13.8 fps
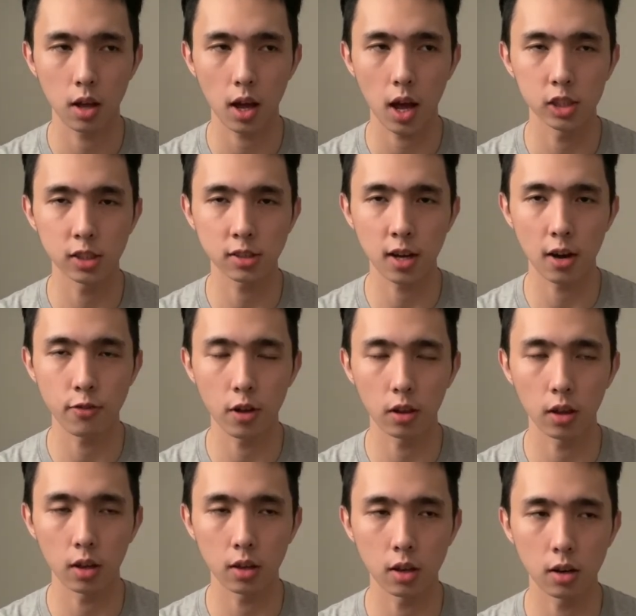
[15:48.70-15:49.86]
I just kind of felt
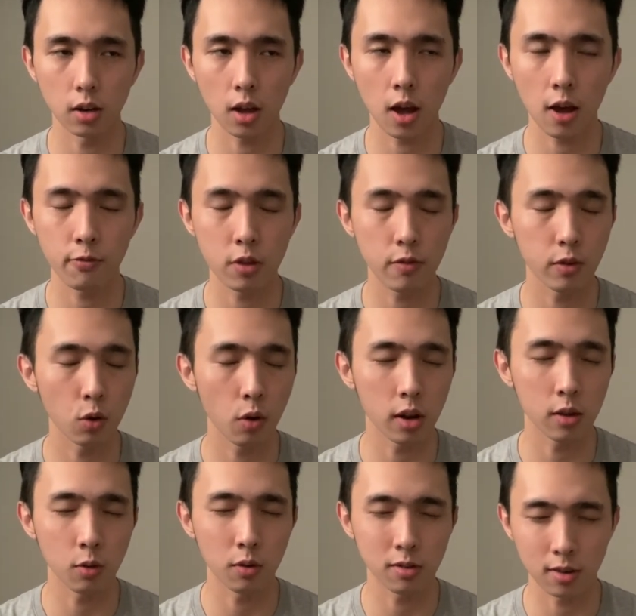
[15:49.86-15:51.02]
like it. I have even no
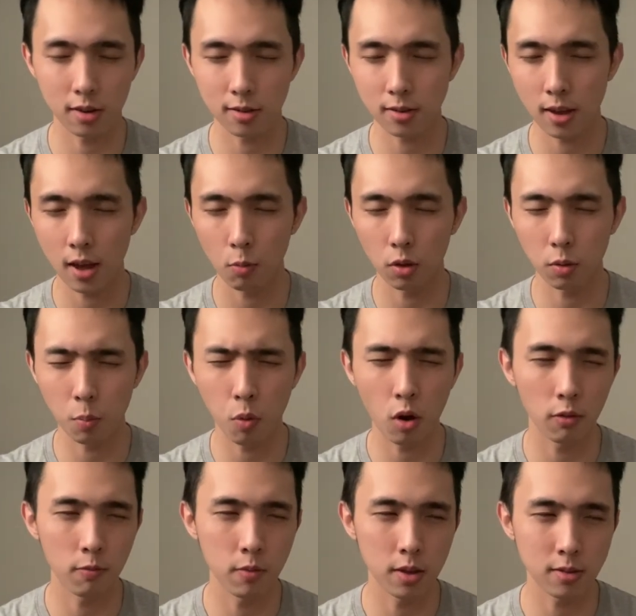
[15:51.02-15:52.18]
idea what I was going to say, what the point
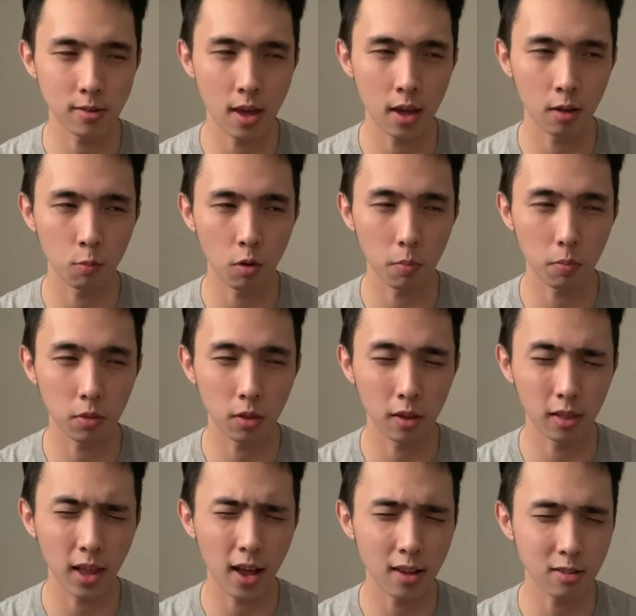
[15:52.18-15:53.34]
of me saying what the
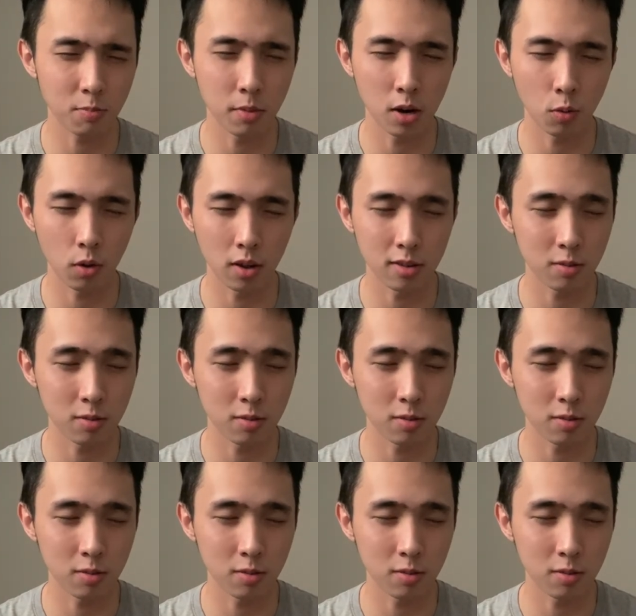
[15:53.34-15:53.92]
last minute was.